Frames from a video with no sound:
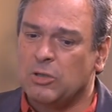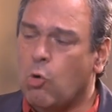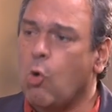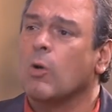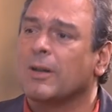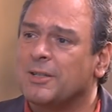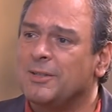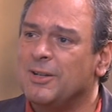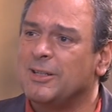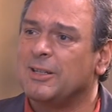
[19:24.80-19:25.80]
scorch,
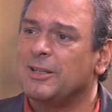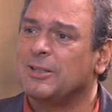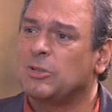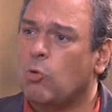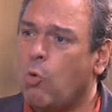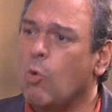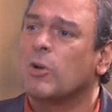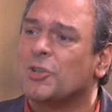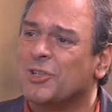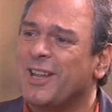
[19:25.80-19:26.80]
uh,
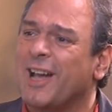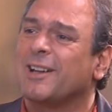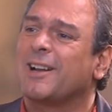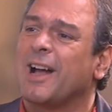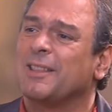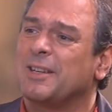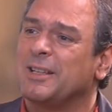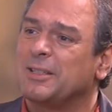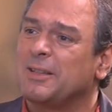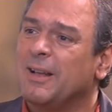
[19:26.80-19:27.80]
scorch the other
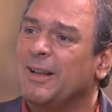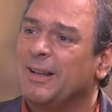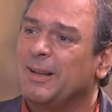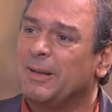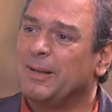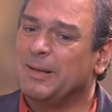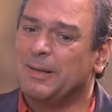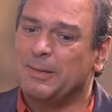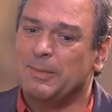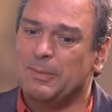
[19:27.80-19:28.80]
countries, uh,
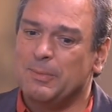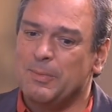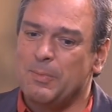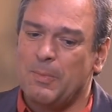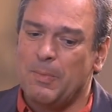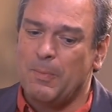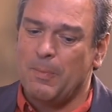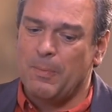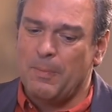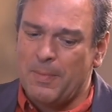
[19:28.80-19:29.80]

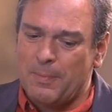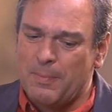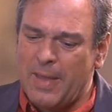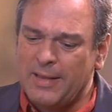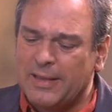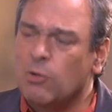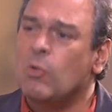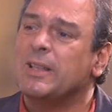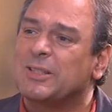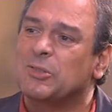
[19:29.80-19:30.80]
m make the
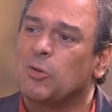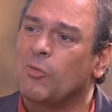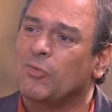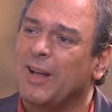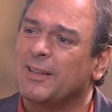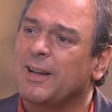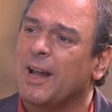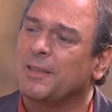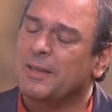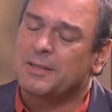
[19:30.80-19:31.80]
ruins of other
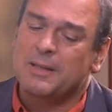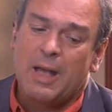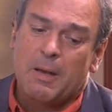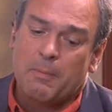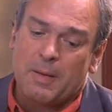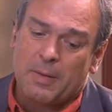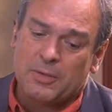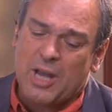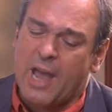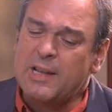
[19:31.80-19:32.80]
countries.
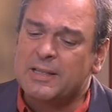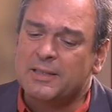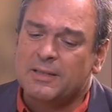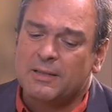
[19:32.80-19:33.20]
China's